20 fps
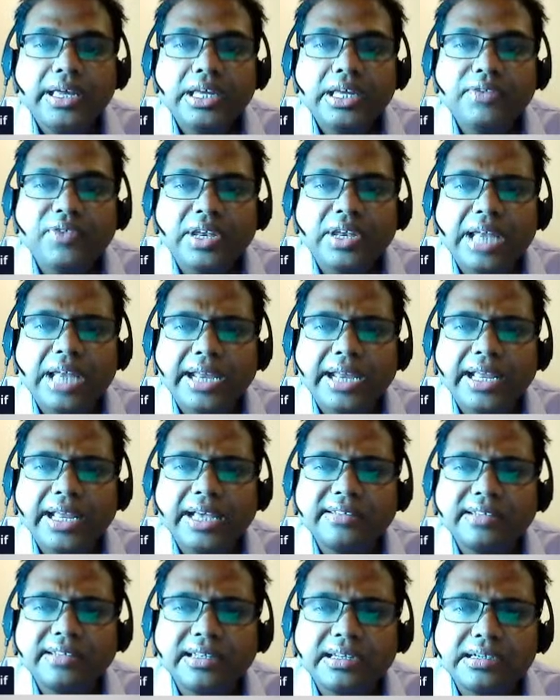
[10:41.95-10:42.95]
If a line
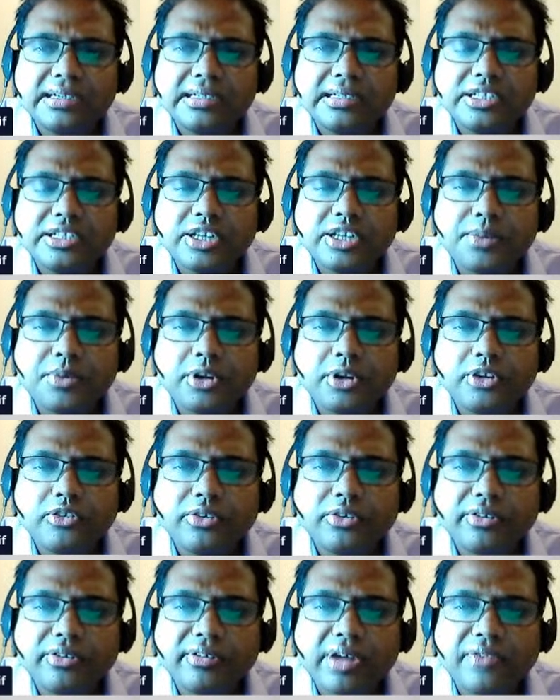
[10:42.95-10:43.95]
has a large
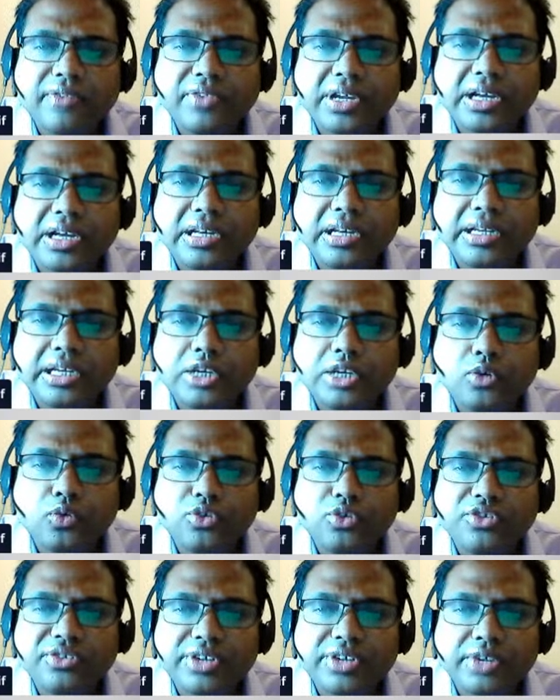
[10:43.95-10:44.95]
interpretation graphically, it
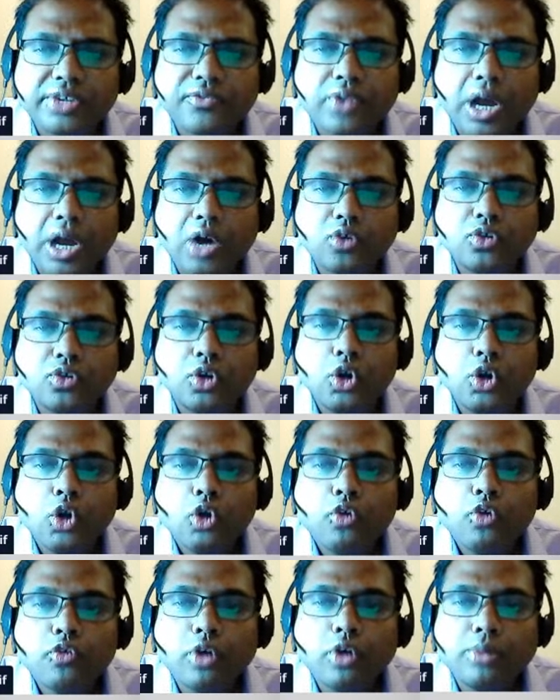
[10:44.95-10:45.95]
would shift out
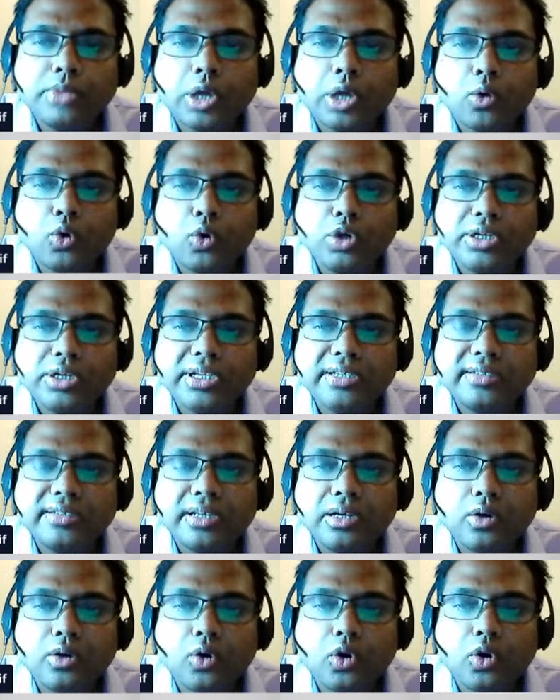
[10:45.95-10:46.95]
from the
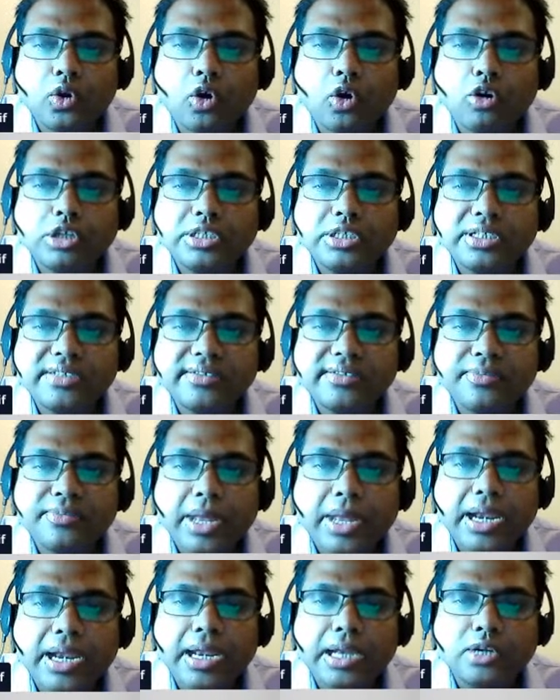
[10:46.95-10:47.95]
old origins
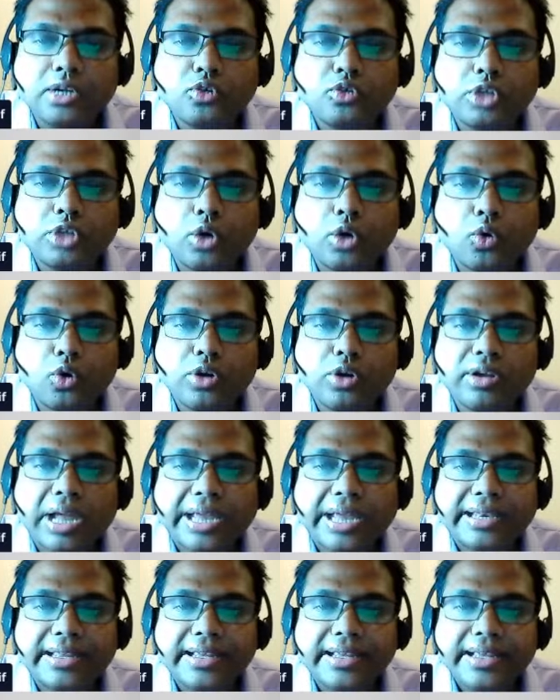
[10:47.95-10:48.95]
parallel to the old
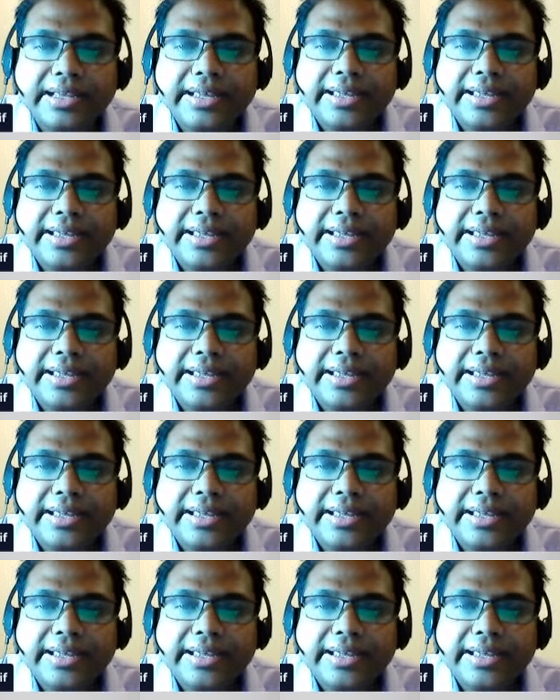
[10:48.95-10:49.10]
line.